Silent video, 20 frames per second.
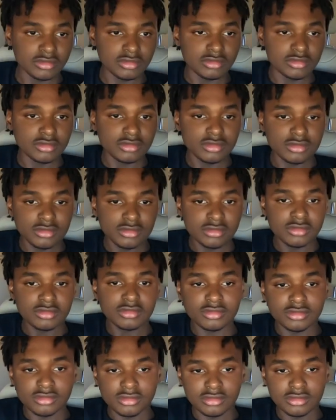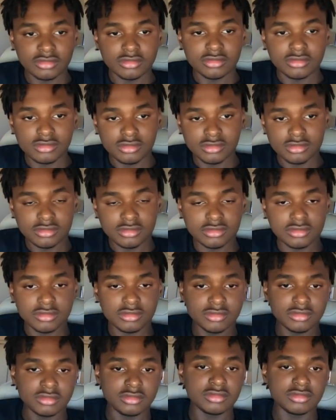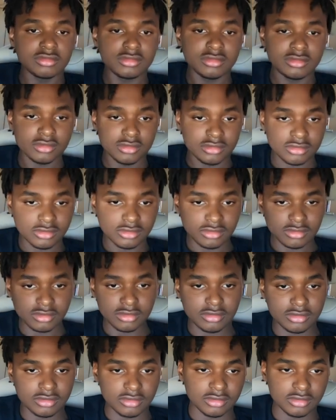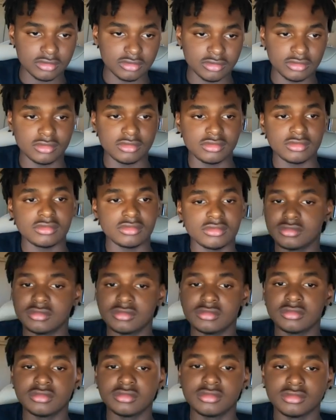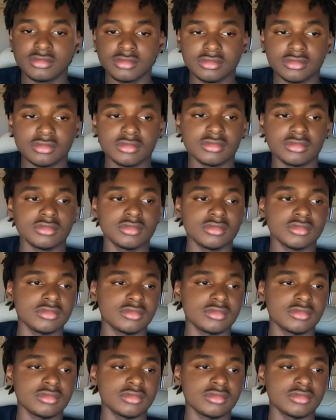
(silent)